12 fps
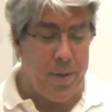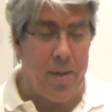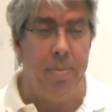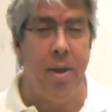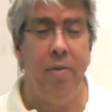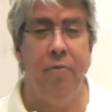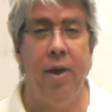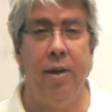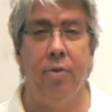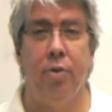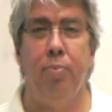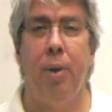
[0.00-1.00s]
Being
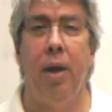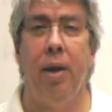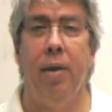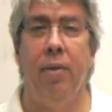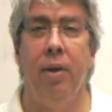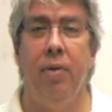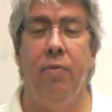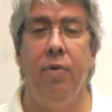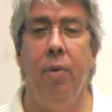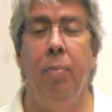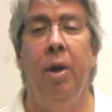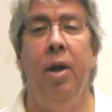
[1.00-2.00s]
manufacturers of polyethylene
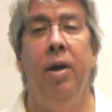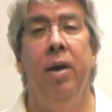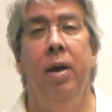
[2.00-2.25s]
film,